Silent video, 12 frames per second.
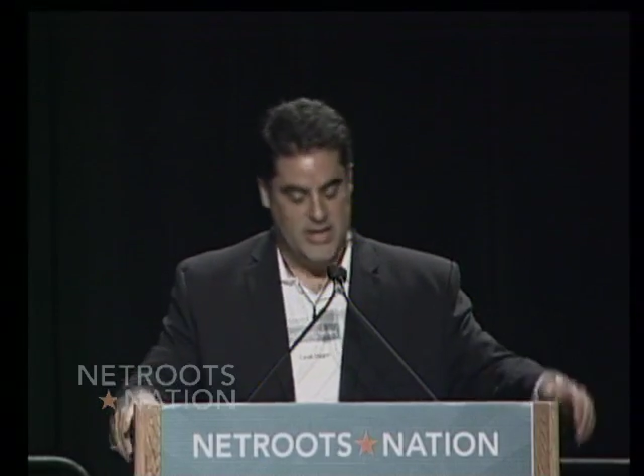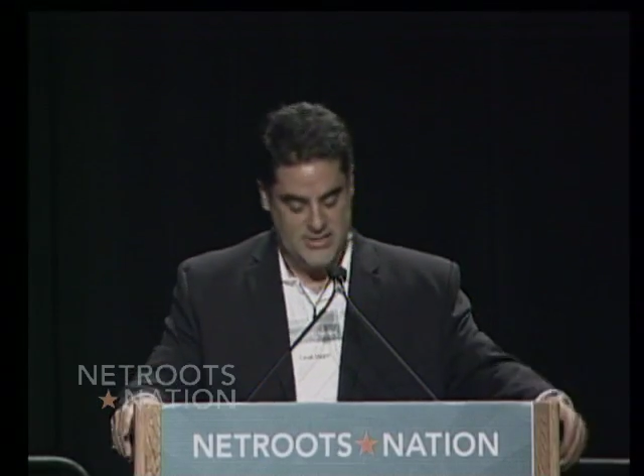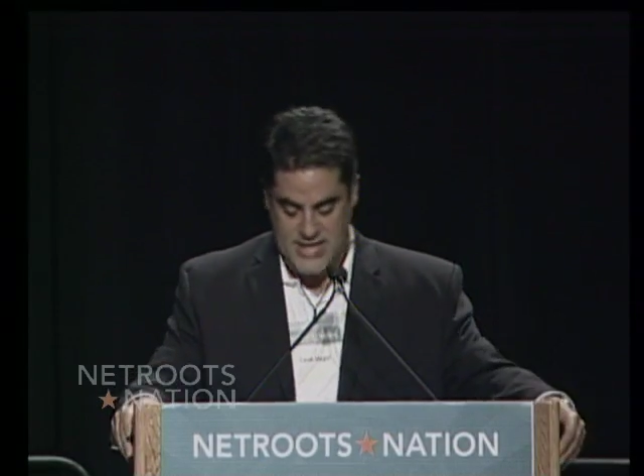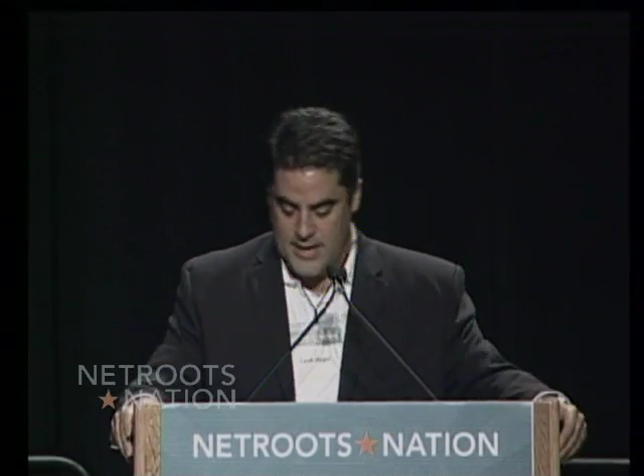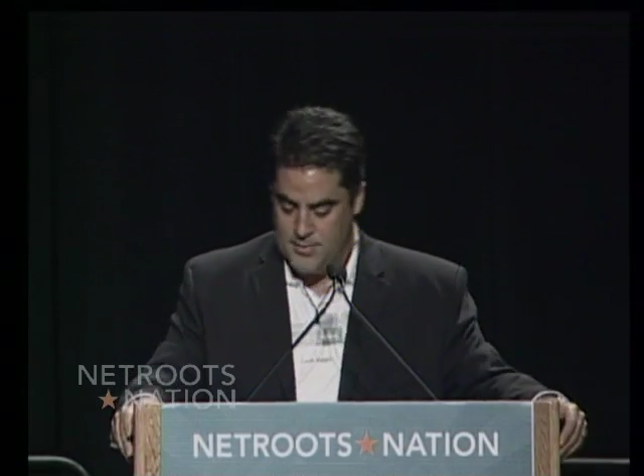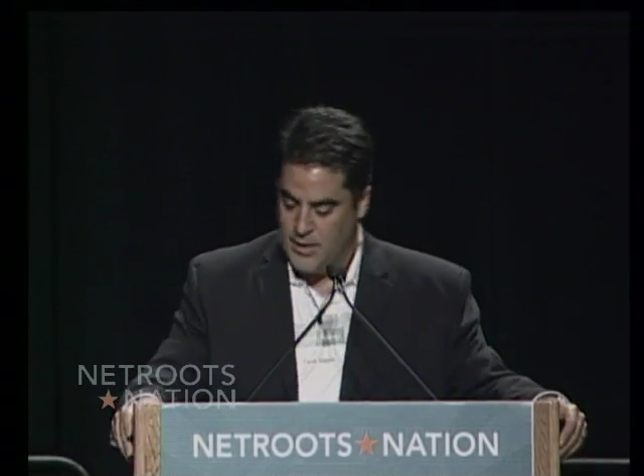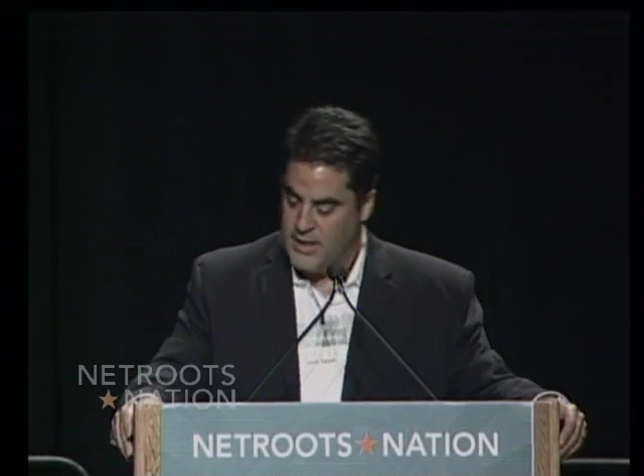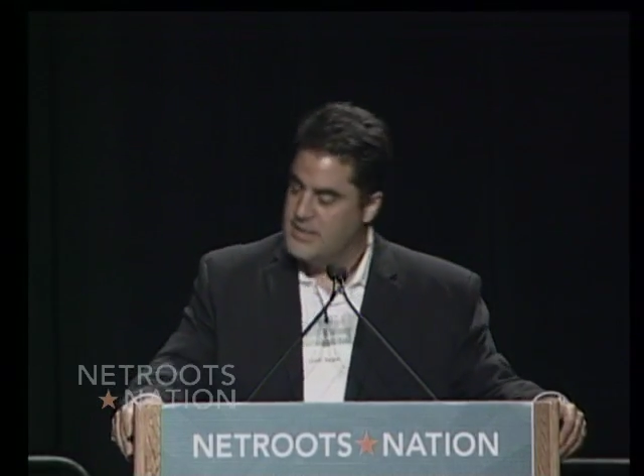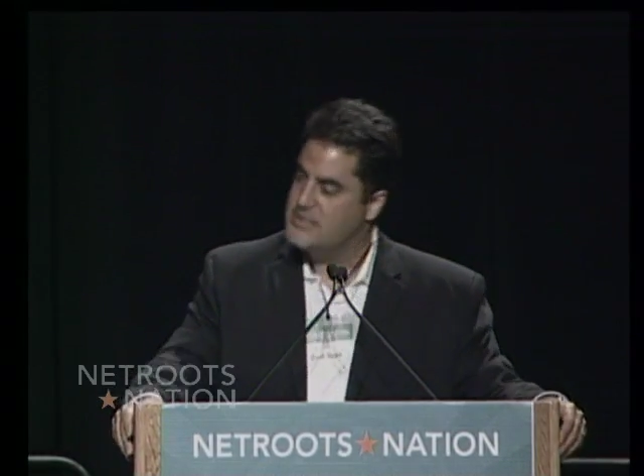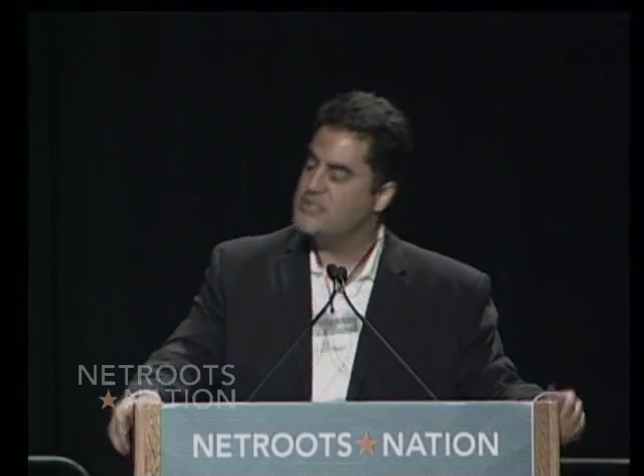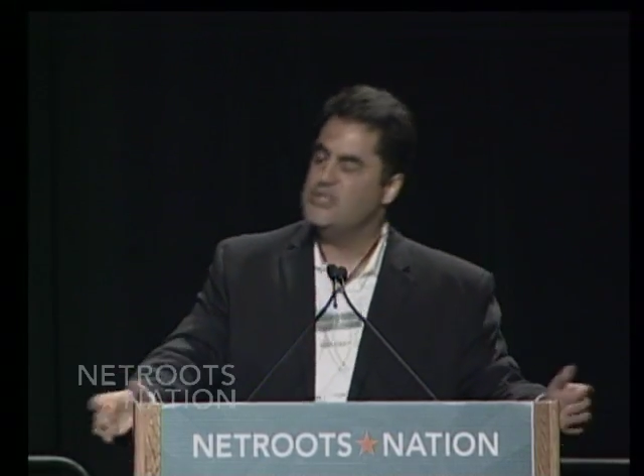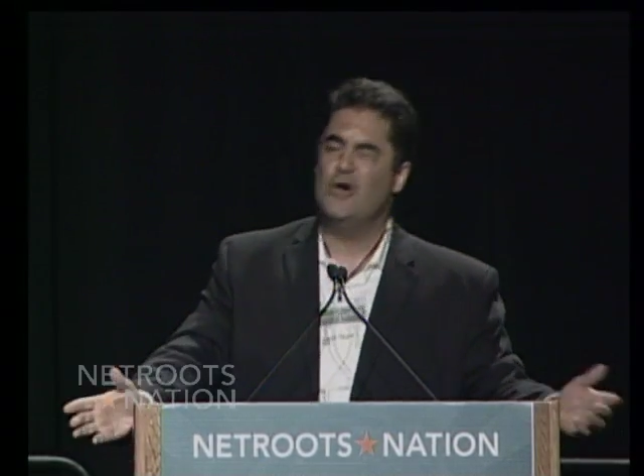example on
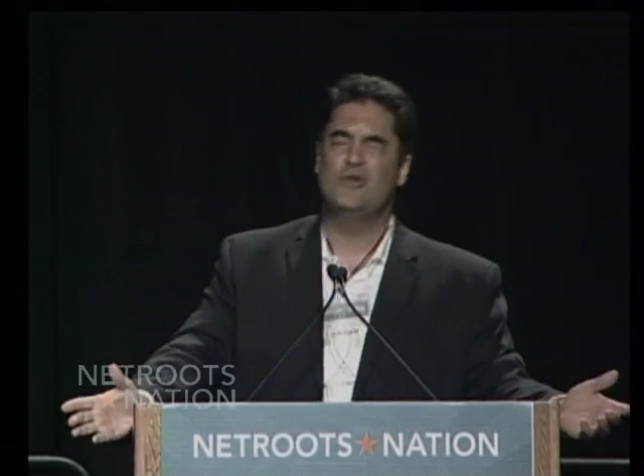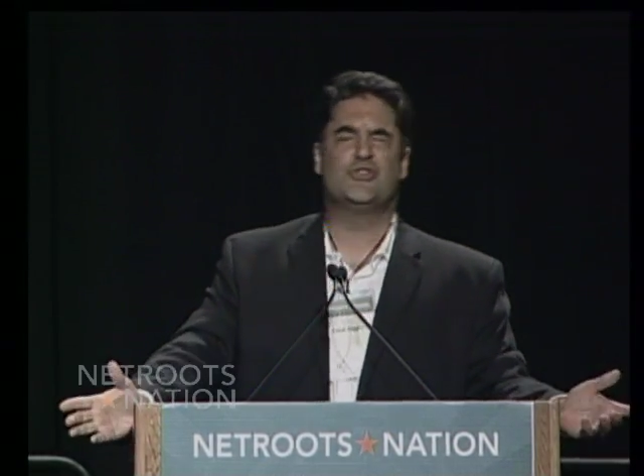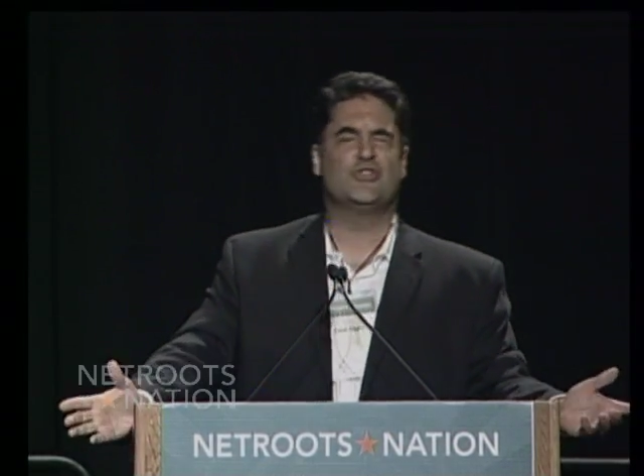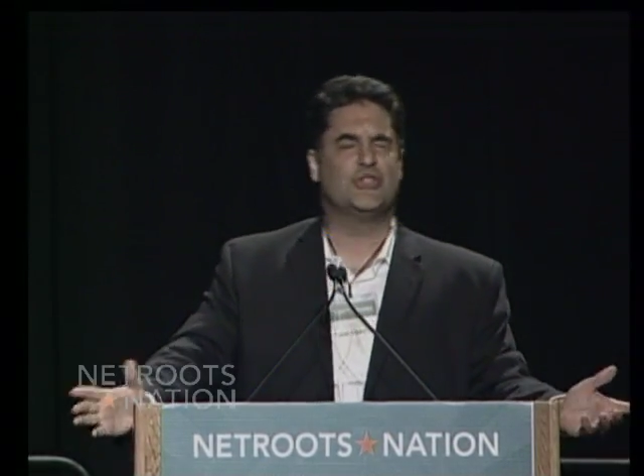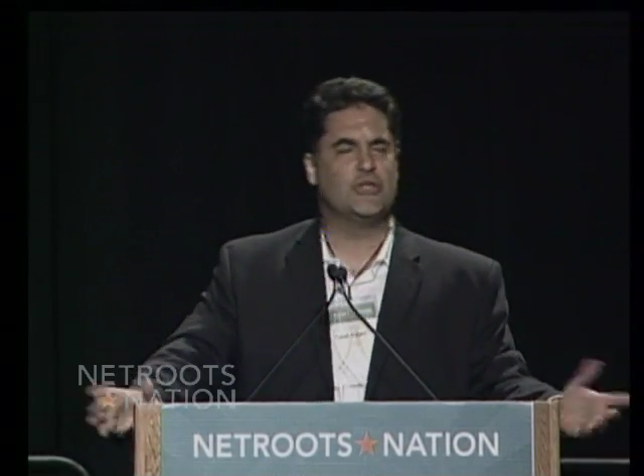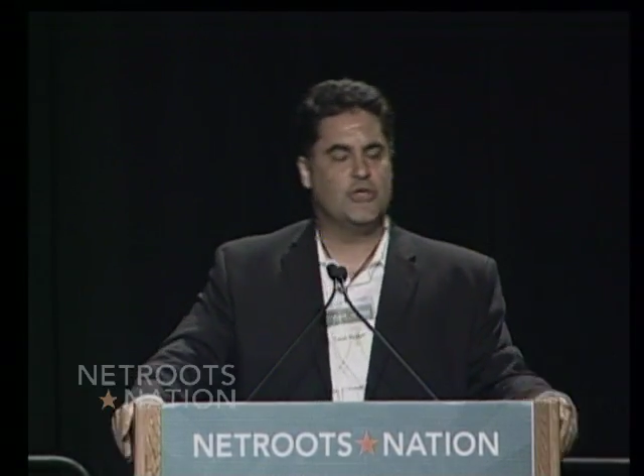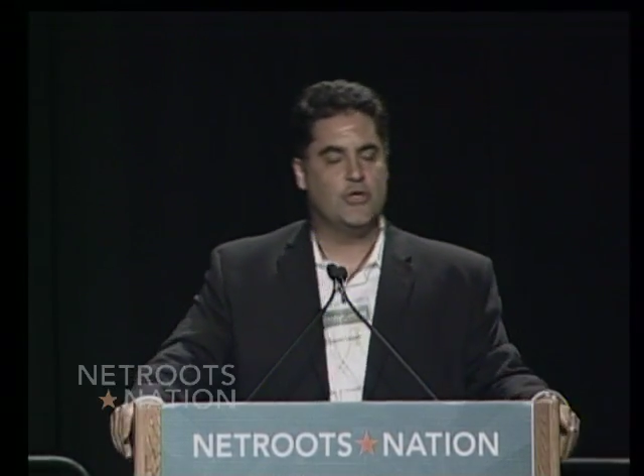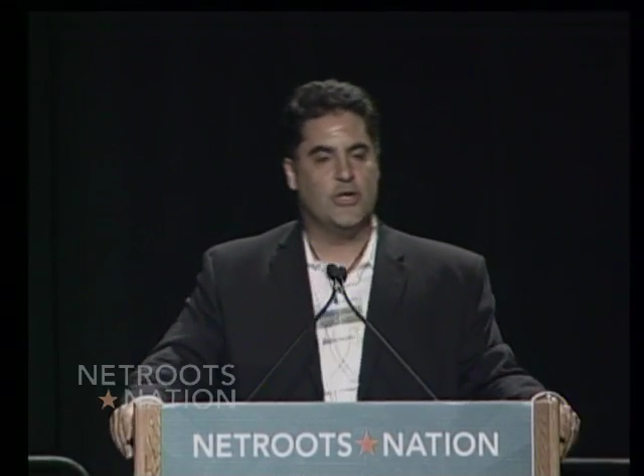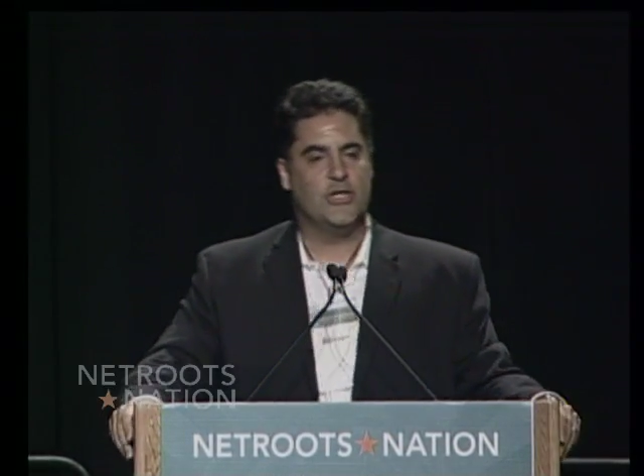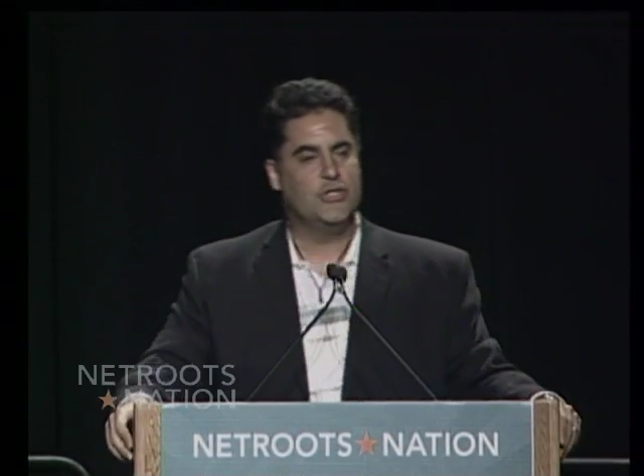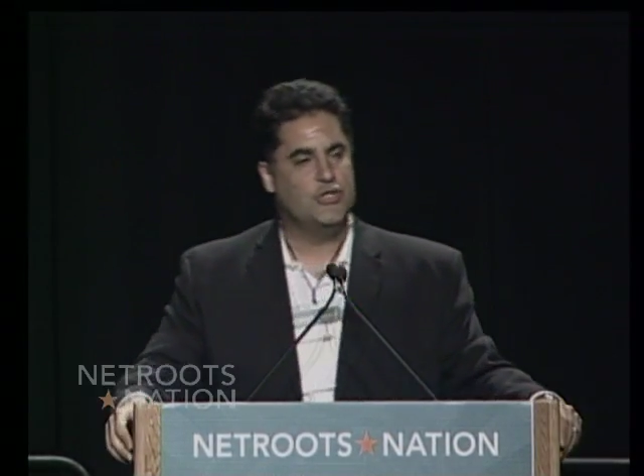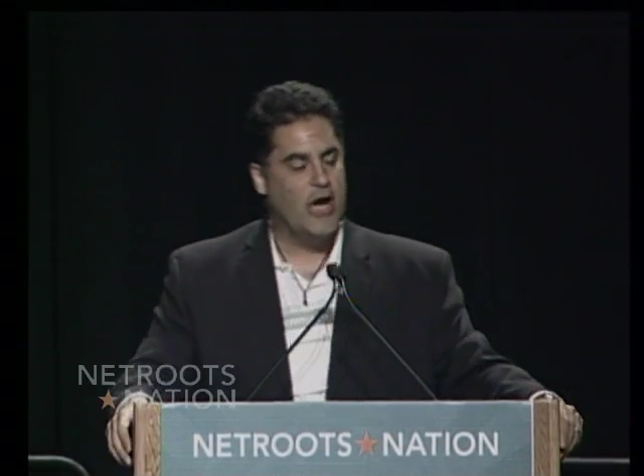this, Social
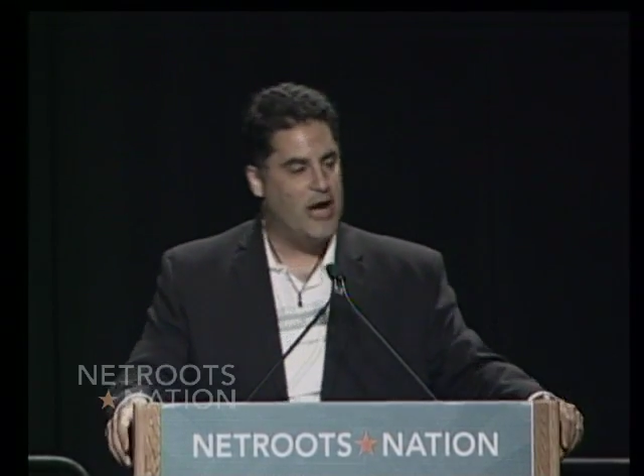Security.